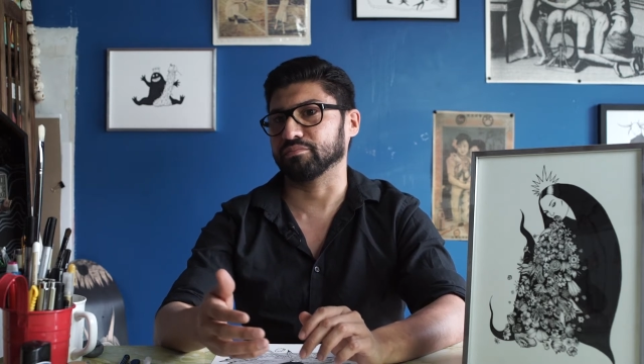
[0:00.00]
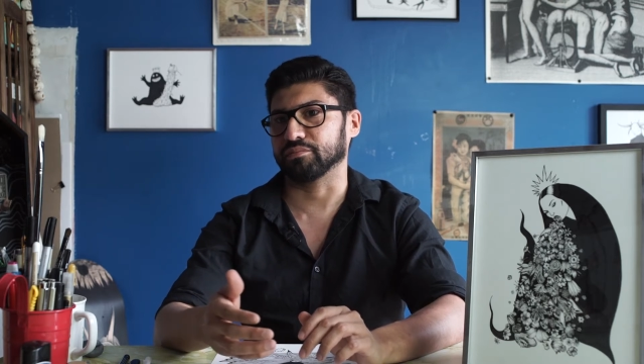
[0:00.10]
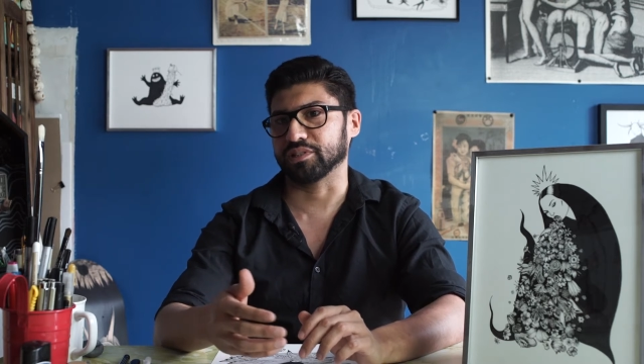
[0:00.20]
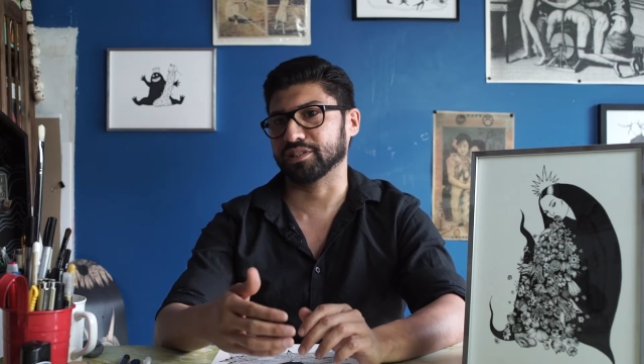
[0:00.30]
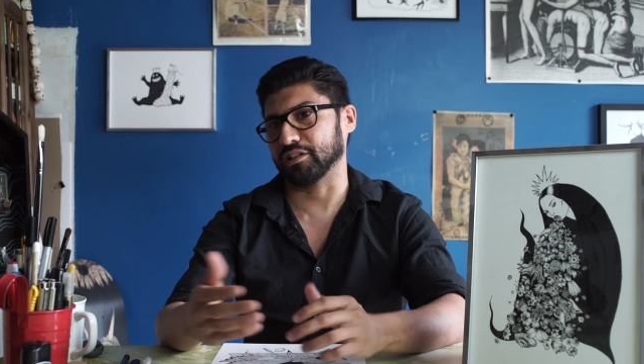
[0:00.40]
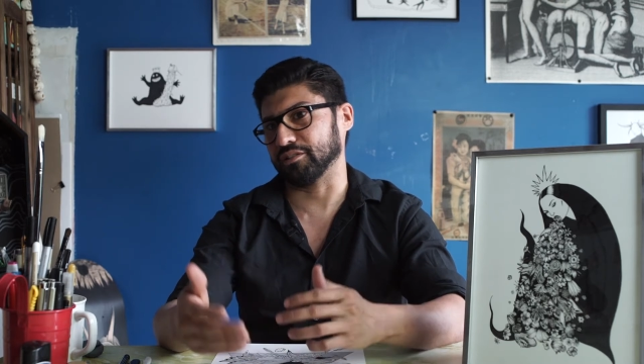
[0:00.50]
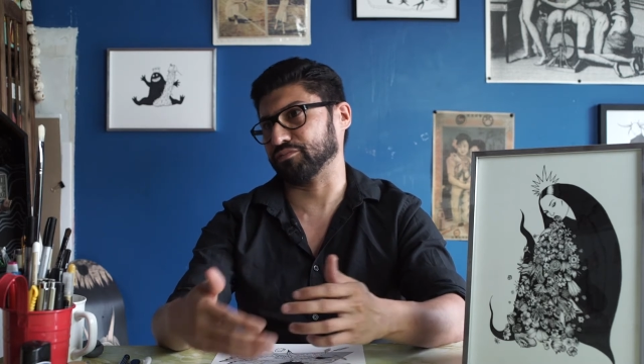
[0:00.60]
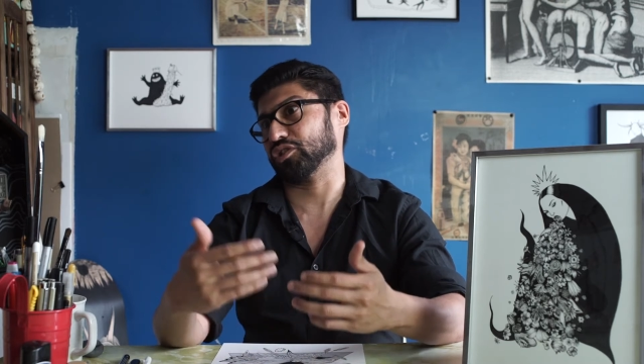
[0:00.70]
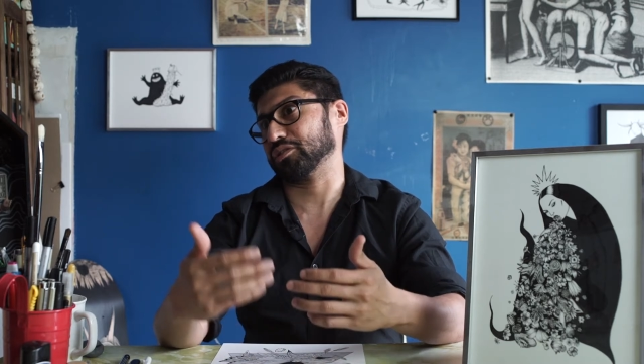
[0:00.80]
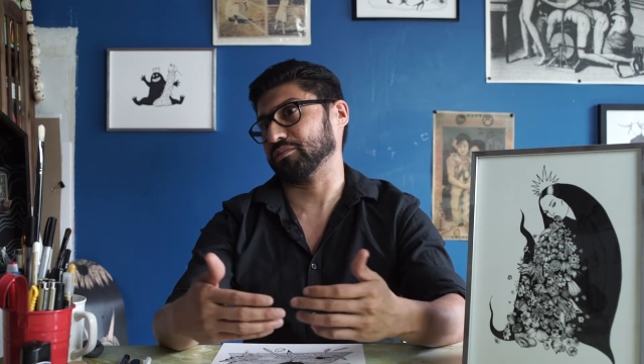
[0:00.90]
instead of
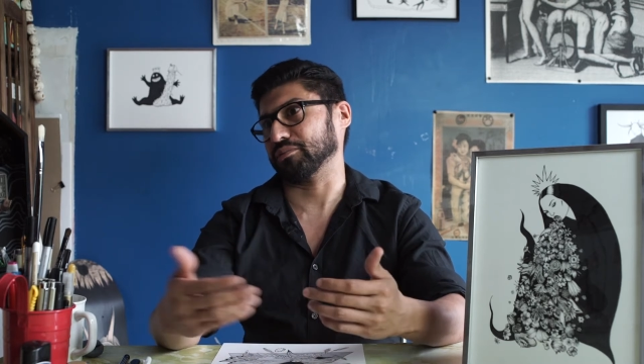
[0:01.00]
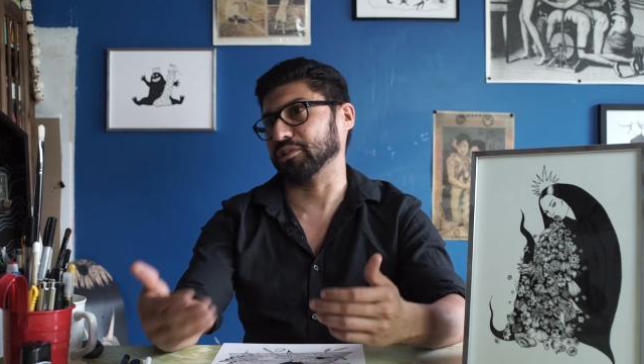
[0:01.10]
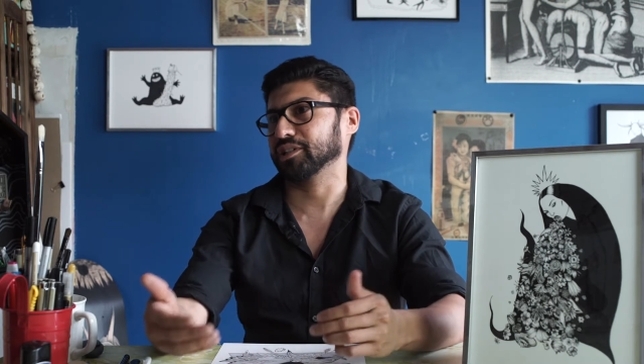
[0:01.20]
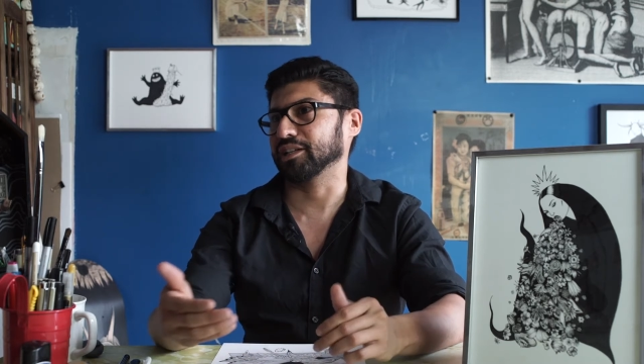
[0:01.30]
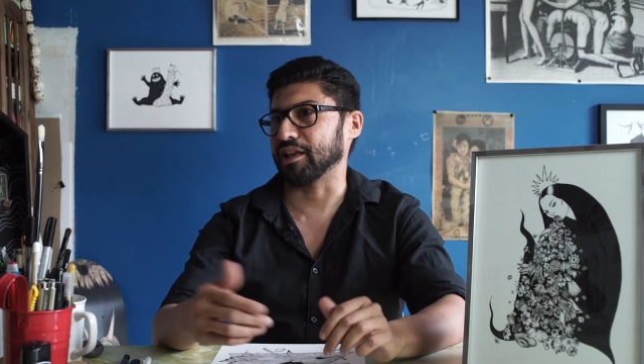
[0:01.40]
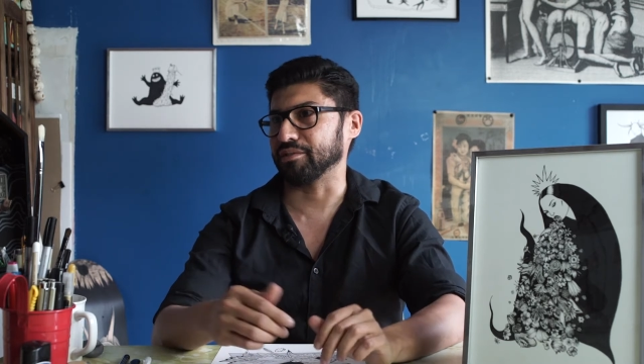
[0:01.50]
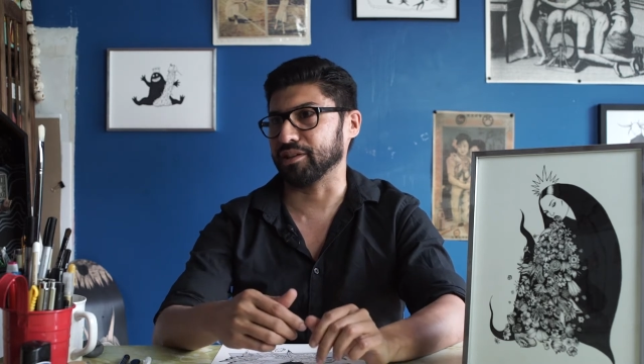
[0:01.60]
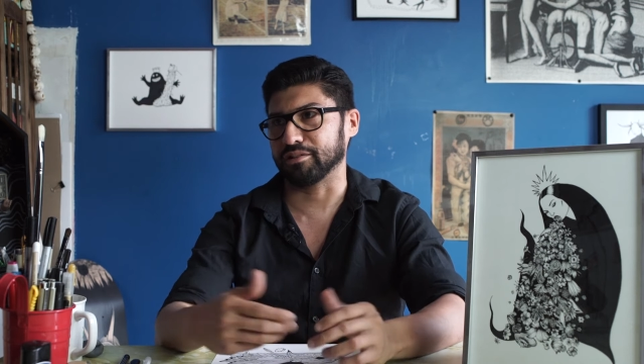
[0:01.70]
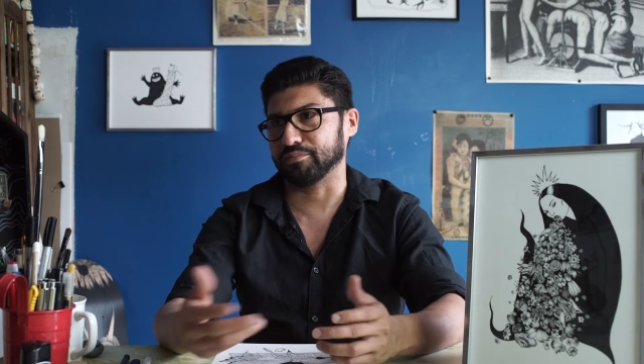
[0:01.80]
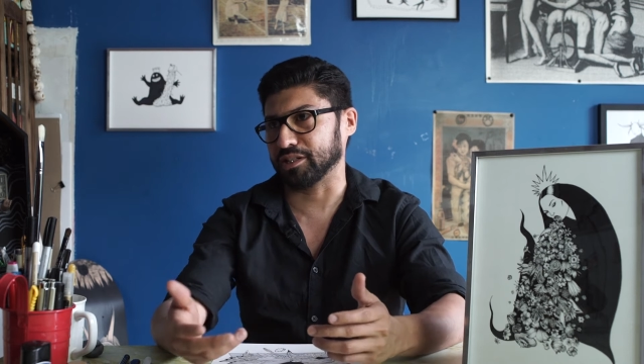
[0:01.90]
just looking at
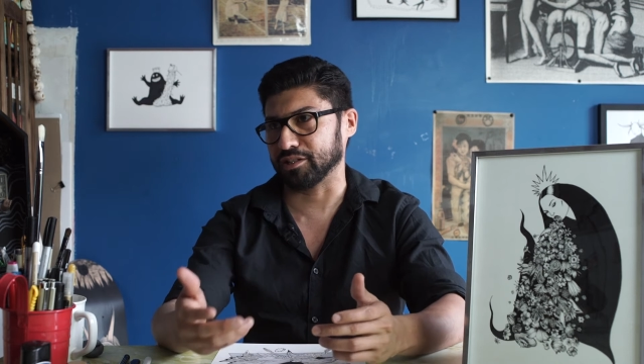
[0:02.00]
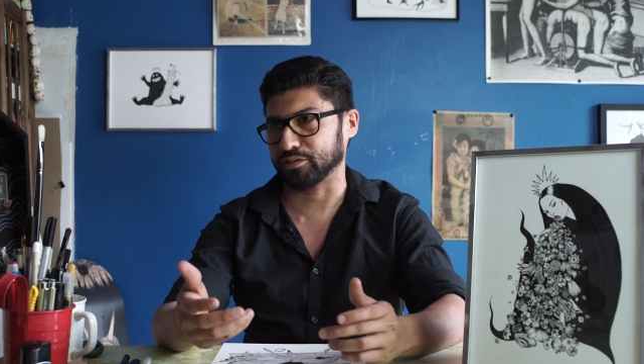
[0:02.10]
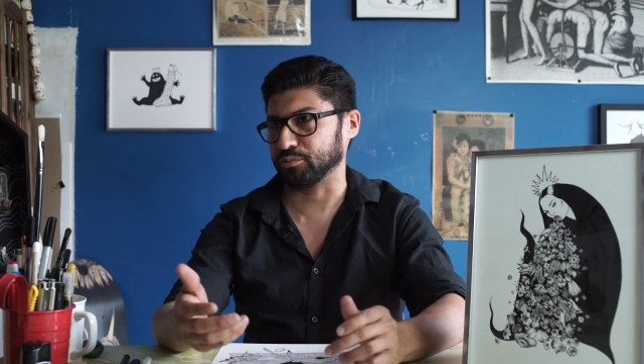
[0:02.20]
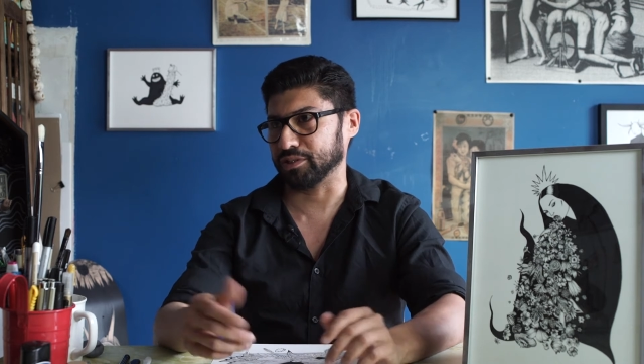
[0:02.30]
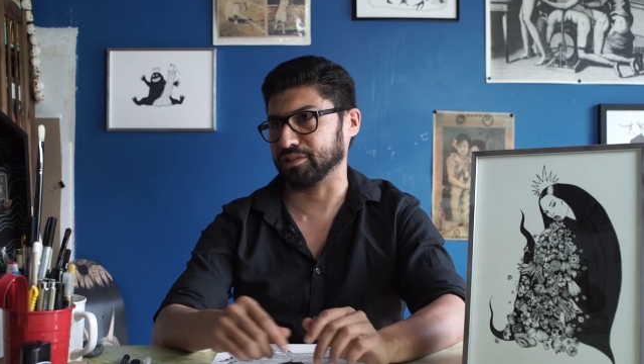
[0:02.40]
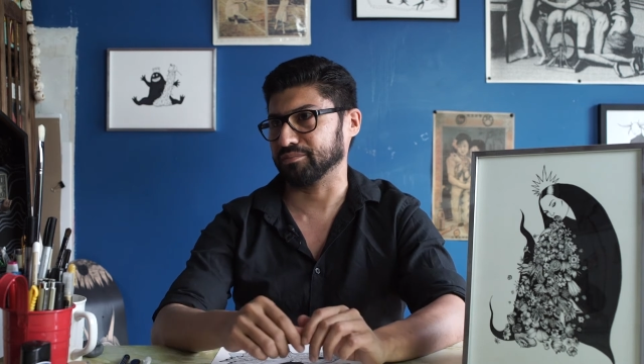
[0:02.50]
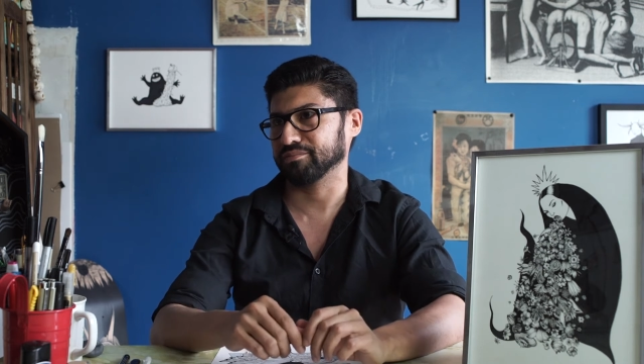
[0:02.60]
the art, might as well